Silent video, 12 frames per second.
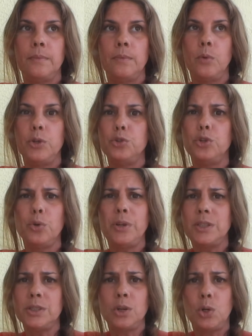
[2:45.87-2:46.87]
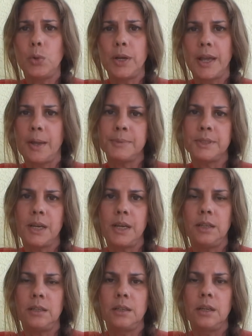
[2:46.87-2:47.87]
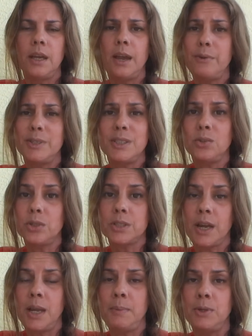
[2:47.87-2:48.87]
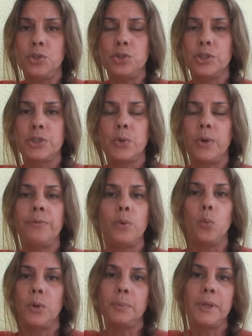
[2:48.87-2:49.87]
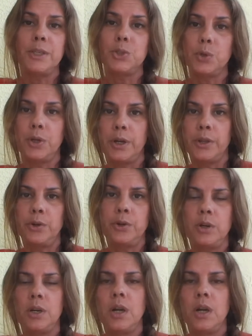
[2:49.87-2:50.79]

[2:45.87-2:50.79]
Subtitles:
when you don't need to go to a campsite every single time and you're just going from one place to another.